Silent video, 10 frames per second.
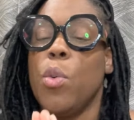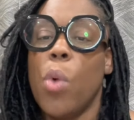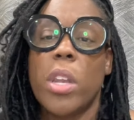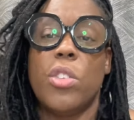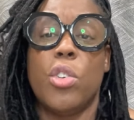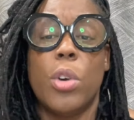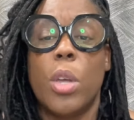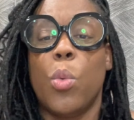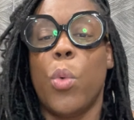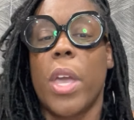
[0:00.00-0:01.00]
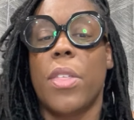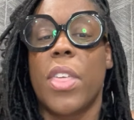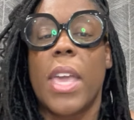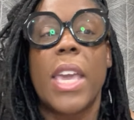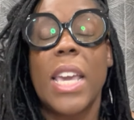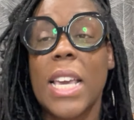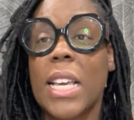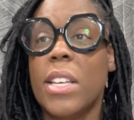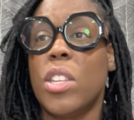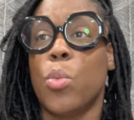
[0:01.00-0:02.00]
want to do it with
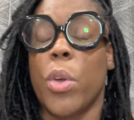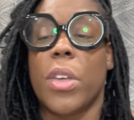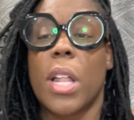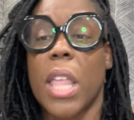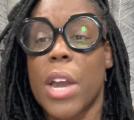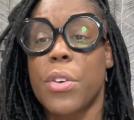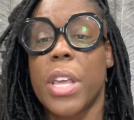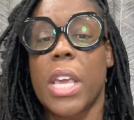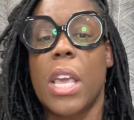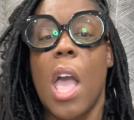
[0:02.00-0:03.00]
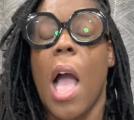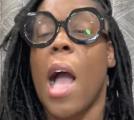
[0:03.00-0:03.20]
ease, with clarity,